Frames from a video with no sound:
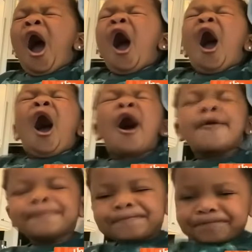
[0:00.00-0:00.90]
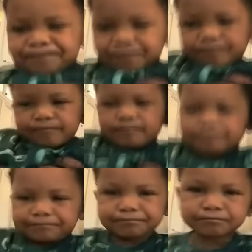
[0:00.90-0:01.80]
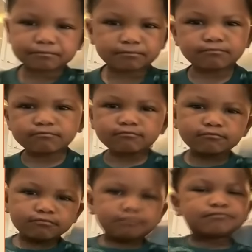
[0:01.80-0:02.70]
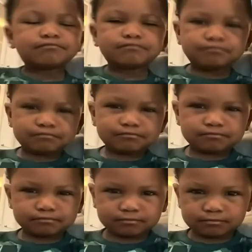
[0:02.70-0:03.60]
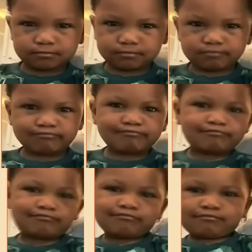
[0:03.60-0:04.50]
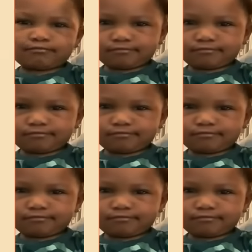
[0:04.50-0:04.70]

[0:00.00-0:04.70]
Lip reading: [no speech]